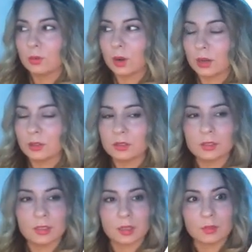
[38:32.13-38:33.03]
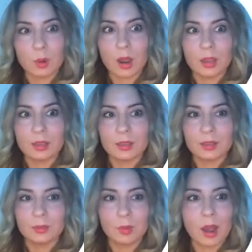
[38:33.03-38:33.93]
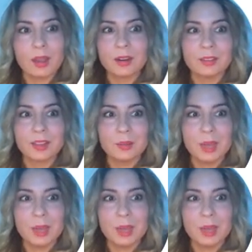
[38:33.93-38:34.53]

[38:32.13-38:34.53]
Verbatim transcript: where you're just like, why, why are they